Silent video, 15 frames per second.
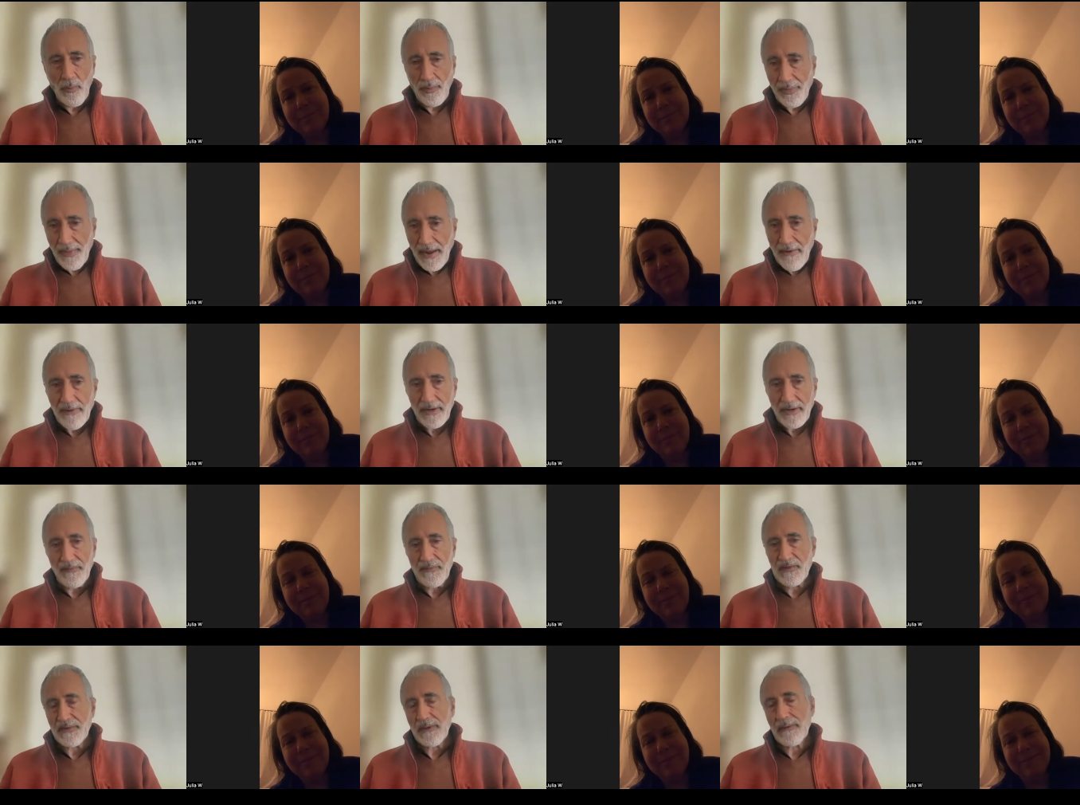
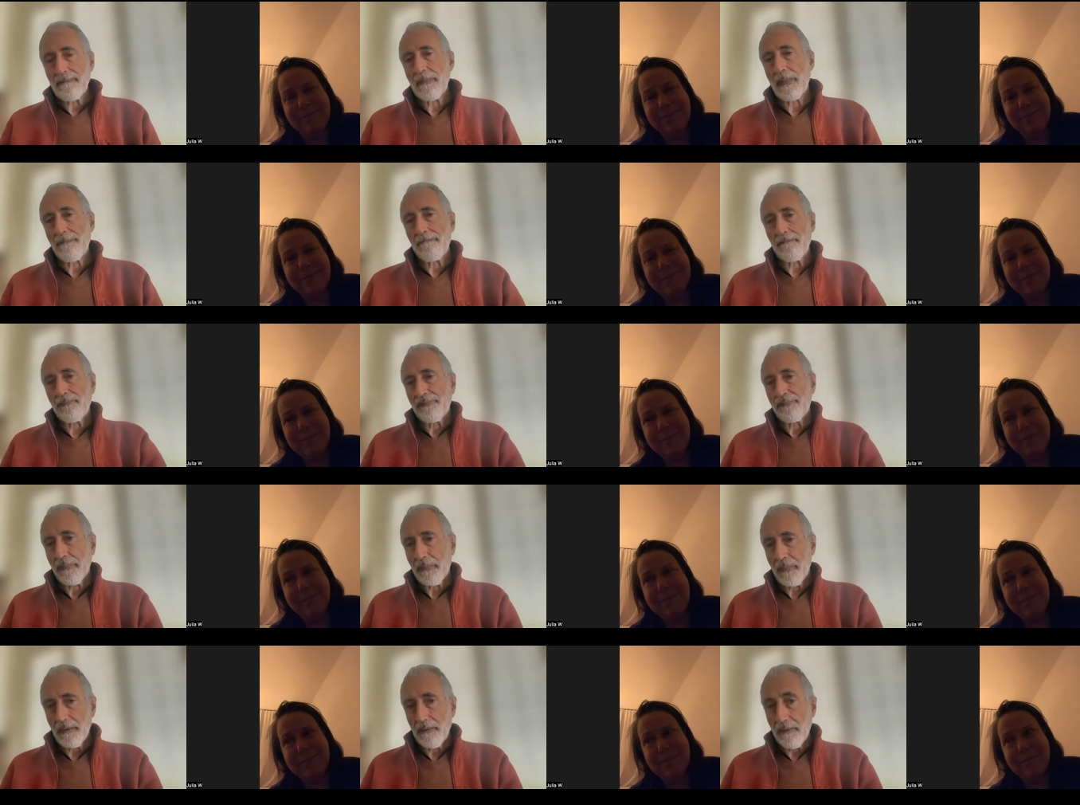Speaker 1: narratives,
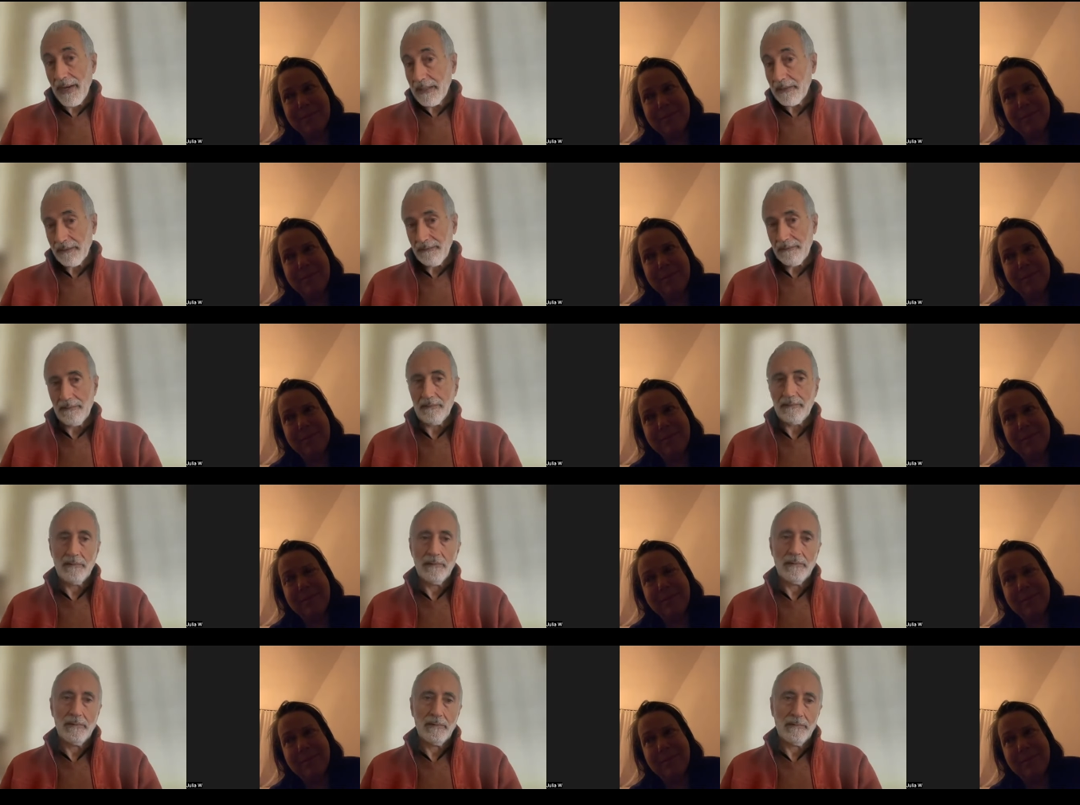right?
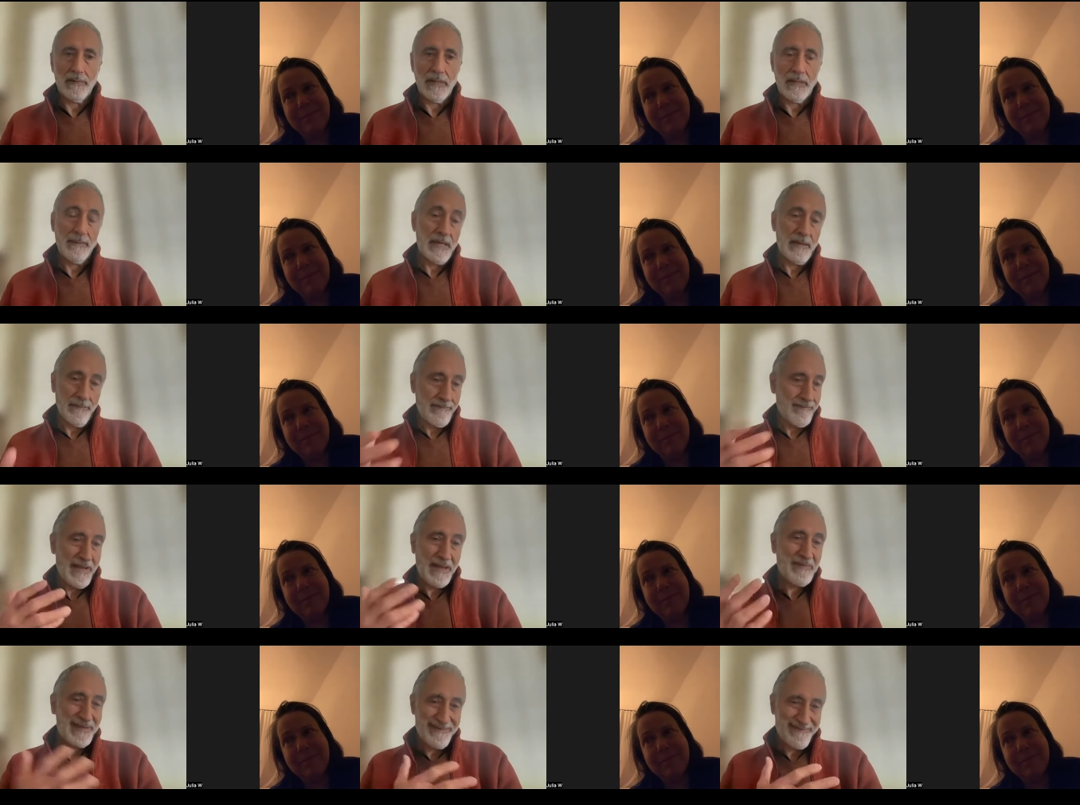I mean,
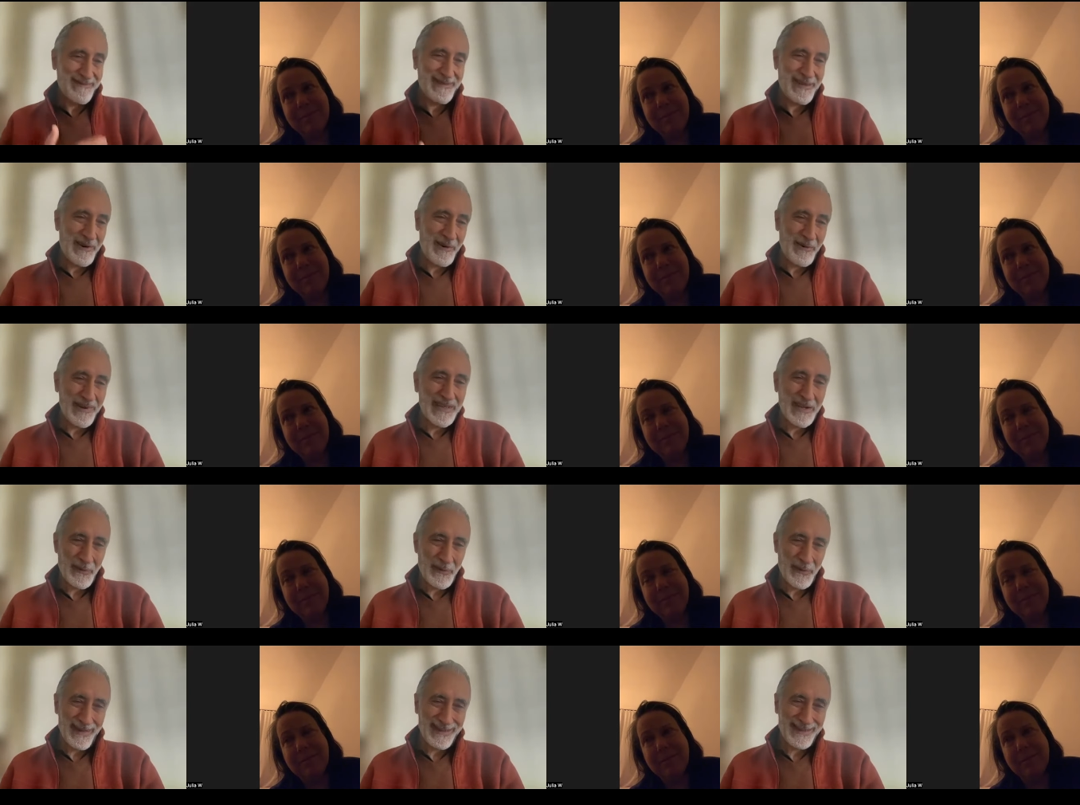maybe they're already
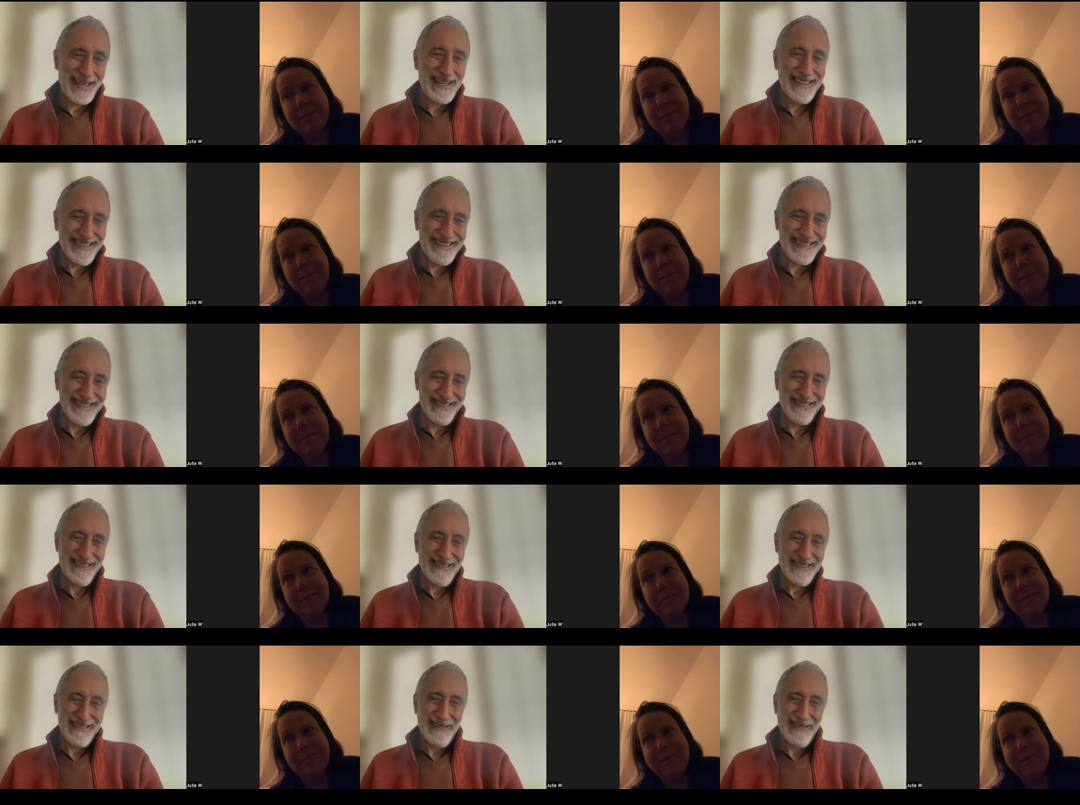filled.
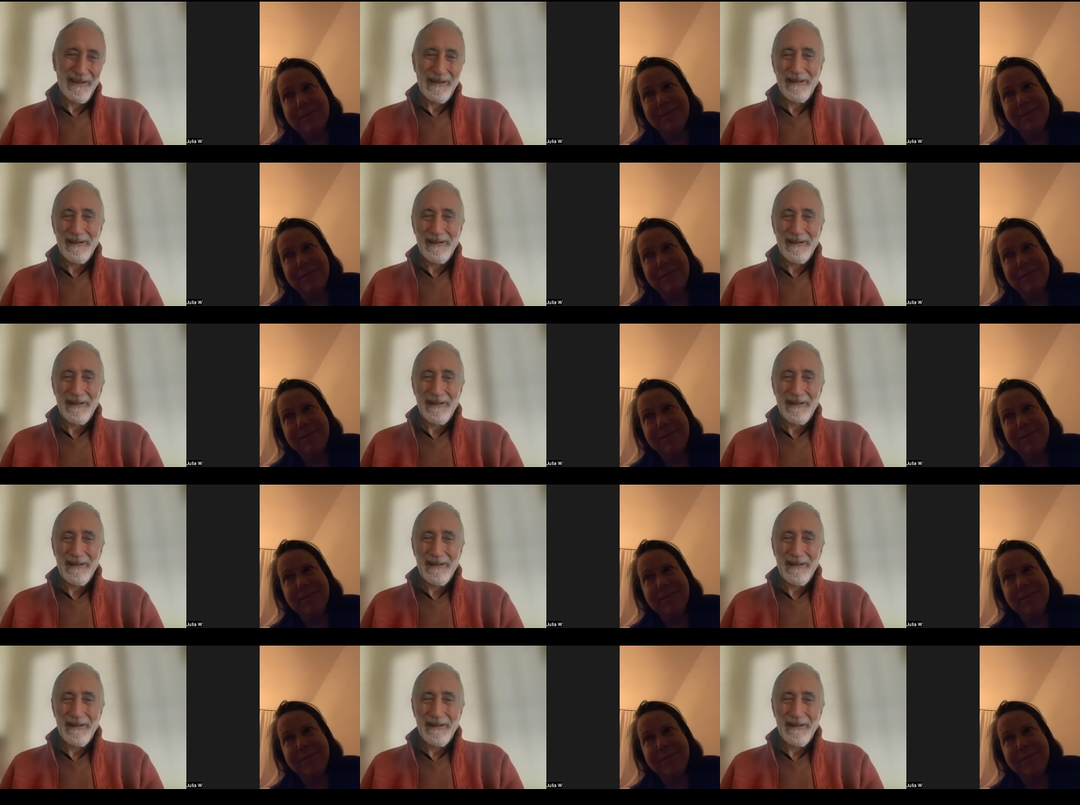I